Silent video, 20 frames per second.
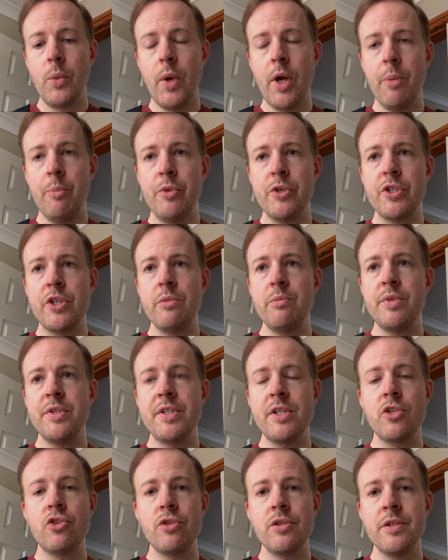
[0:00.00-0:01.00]
we're put in
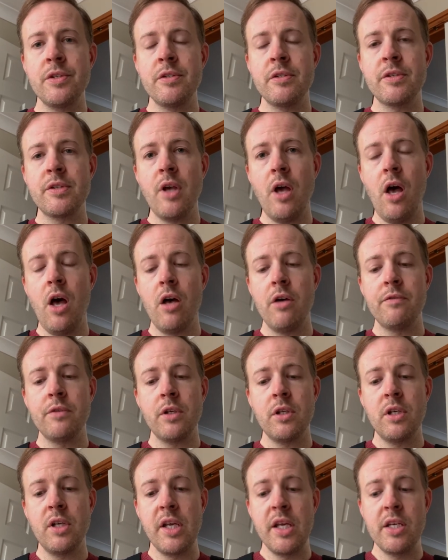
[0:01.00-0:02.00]
positions of
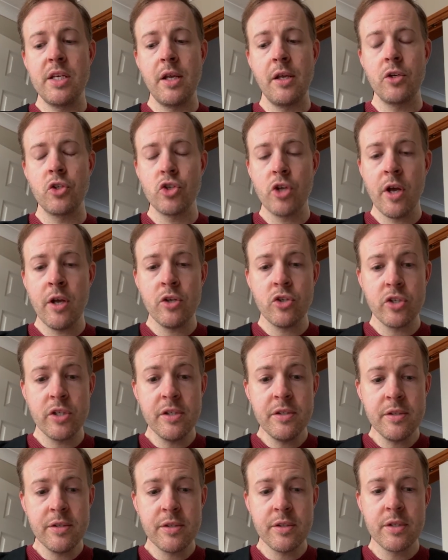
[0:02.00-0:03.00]
leading
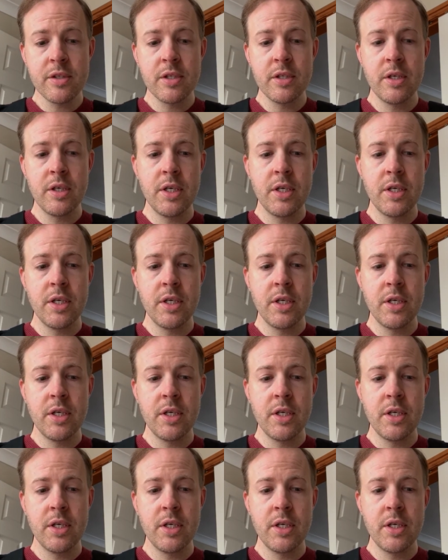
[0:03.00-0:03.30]
churches.